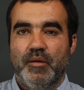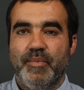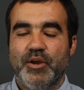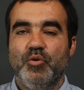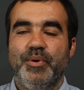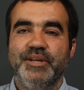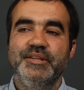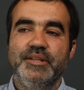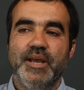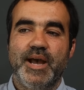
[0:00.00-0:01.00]
By
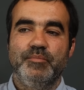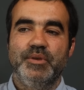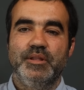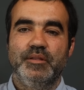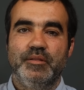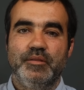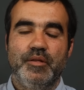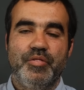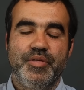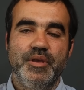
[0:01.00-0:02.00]
complexity, I mean
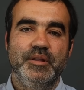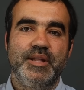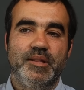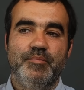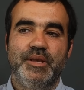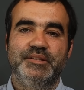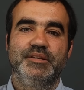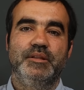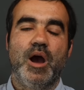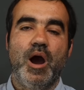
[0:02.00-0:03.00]
the thing that
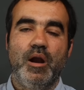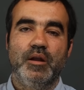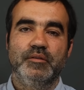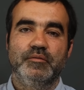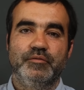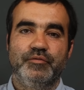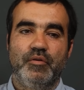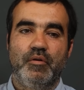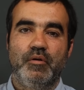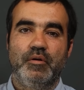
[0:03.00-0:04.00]
makes it hard
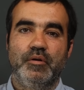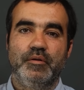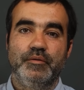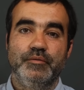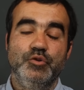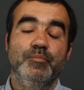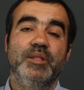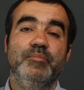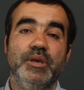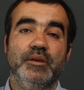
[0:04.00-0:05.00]
for
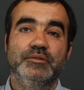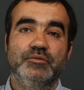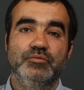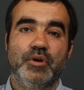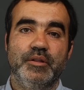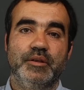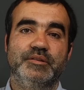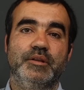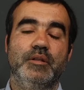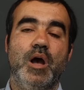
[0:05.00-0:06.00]
human beings to
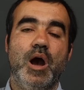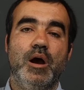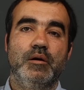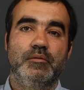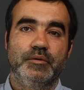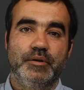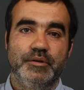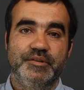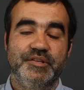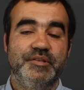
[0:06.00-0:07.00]
understand how
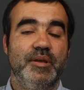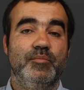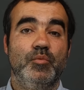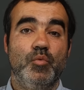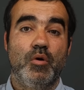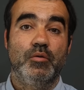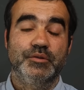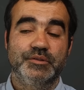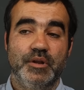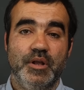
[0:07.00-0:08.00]
a system
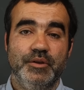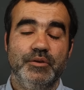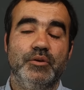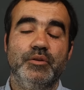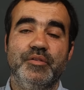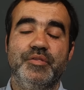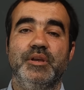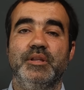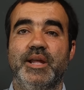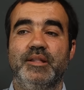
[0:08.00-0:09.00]
works. You know, the
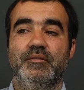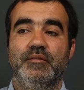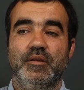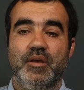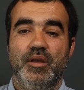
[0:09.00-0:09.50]
thing that